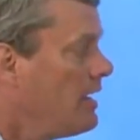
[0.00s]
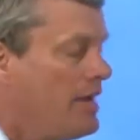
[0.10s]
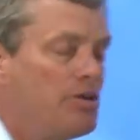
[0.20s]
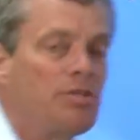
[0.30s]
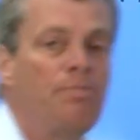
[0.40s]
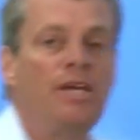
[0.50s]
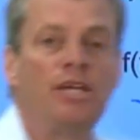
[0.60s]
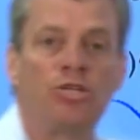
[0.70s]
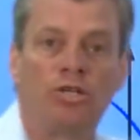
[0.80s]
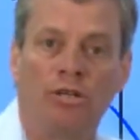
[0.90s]
Here's a
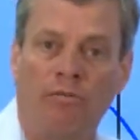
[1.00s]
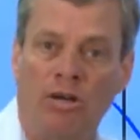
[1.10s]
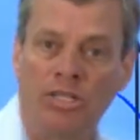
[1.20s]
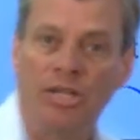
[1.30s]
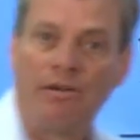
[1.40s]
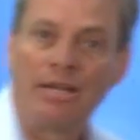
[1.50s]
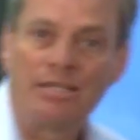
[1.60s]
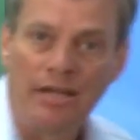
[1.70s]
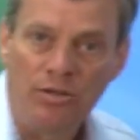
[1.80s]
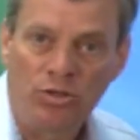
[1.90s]
picture of our generic
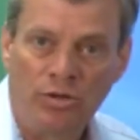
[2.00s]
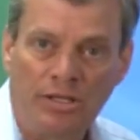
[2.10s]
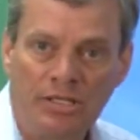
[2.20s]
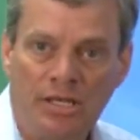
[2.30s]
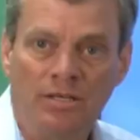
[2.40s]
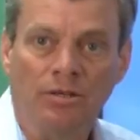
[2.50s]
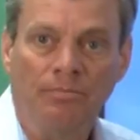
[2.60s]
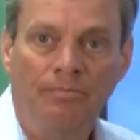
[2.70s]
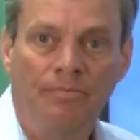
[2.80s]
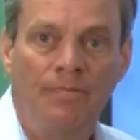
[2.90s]
sinusoidal signal.
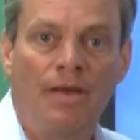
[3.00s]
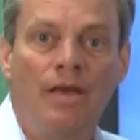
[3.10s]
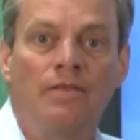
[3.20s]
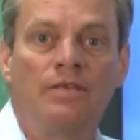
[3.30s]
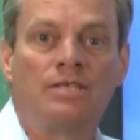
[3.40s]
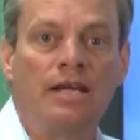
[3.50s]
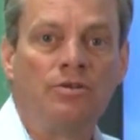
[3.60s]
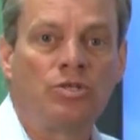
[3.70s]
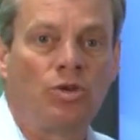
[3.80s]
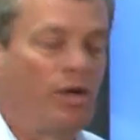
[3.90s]
The
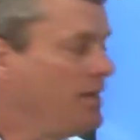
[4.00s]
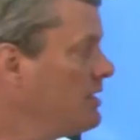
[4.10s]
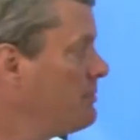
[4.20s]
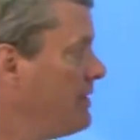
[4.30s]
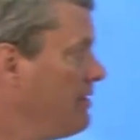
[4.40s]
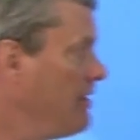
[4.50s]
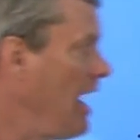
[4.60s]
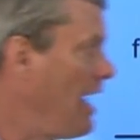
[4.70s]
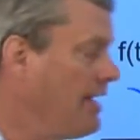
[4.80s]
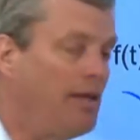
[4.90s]
sinusoid is
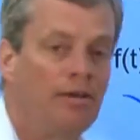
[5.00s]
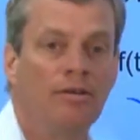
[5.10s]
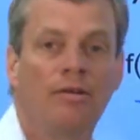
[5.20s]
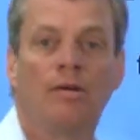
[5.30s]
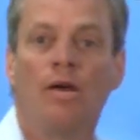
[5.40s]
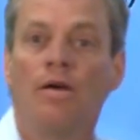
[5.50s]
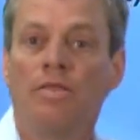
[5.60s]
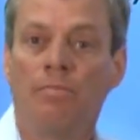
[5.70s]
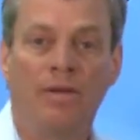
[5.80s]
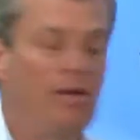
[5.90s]
periodic.
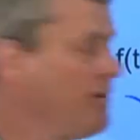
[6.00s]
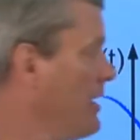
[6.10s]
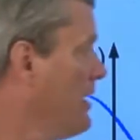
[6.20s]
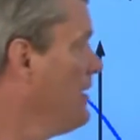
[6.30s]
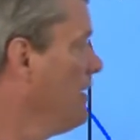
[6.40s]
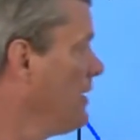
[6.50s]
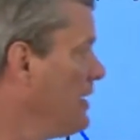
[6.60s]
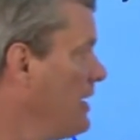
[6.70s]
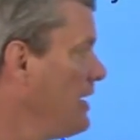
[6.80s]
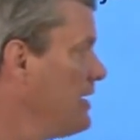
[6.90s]
The period
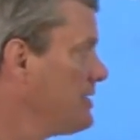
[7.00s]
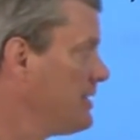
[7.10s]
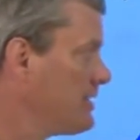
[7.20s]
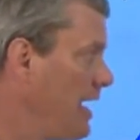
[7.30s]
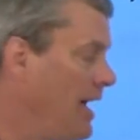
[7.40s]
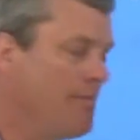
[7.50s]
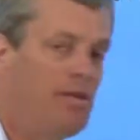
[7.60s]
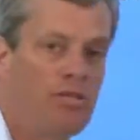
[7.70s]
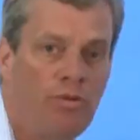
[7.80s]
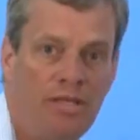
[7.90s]
is the time
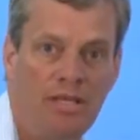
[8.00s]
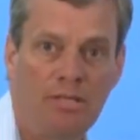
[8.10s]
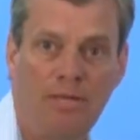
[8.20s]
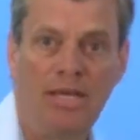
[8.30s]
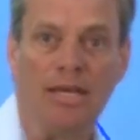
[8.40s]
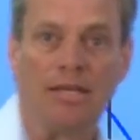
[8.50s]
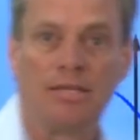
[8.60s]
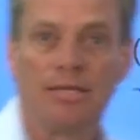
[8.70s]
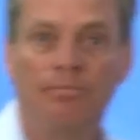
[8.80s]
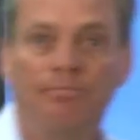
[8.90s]
between these
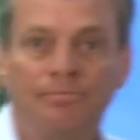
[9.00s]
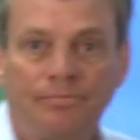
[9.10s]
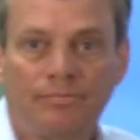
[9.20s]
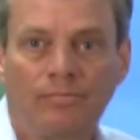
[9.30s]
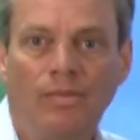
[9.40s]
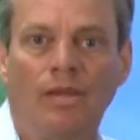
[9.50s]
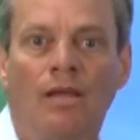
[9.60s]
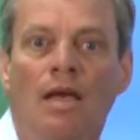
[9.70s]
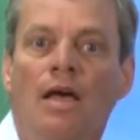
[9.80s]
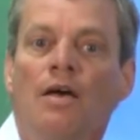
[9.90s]
peaks.
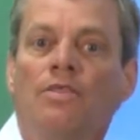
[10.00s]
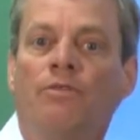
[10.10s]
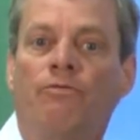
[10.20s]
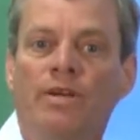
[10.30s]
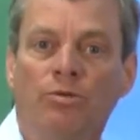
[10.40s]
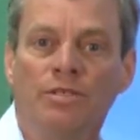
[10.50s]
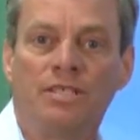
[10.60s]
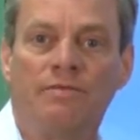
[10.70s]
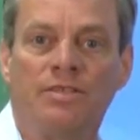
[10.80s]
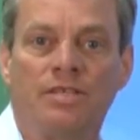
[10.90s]
The
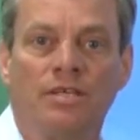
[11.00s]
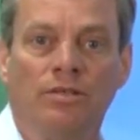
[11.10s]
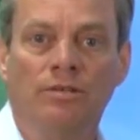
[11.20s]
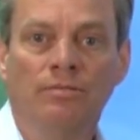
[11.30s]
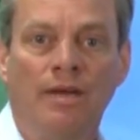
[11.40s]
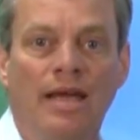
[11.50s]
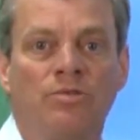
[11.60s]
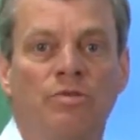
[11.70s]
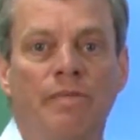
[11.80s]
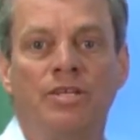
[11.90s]
frequency of the signal, as
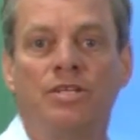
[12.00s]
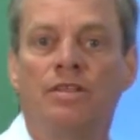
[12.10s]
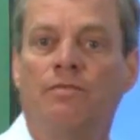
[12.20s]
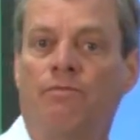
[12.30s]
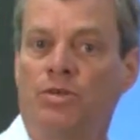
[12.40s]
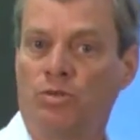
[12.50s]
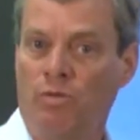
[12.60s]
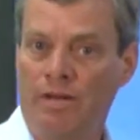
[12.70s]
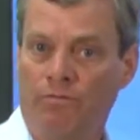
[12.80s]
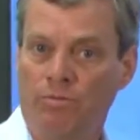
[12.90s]
we mentioned in the first
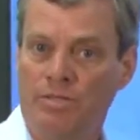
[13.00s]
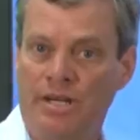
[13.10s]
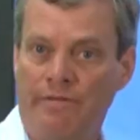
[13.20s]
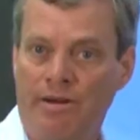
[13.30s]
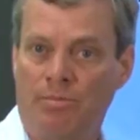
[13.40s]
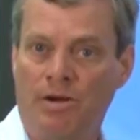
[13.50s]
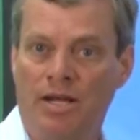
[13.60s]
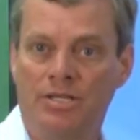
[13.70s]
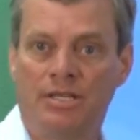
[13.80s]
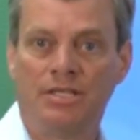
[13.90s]
waveform generator
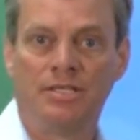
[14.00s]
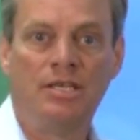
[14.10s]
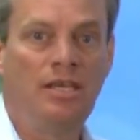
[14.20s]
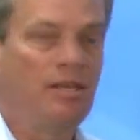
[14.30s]
project, is the